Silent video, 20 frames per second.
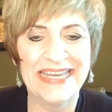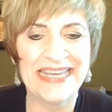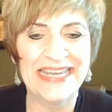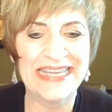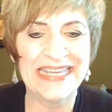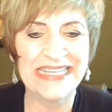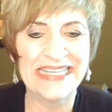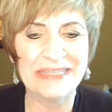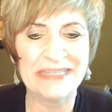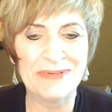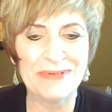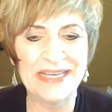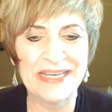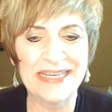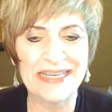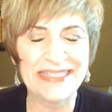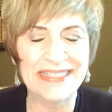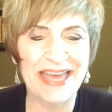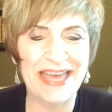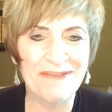is
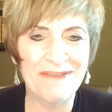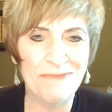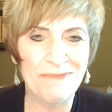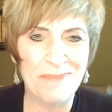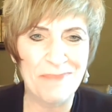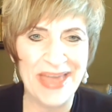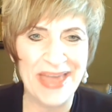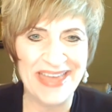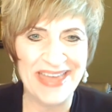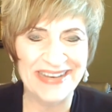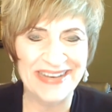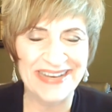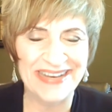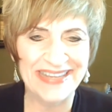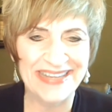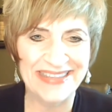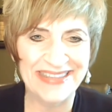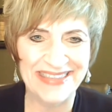because I've been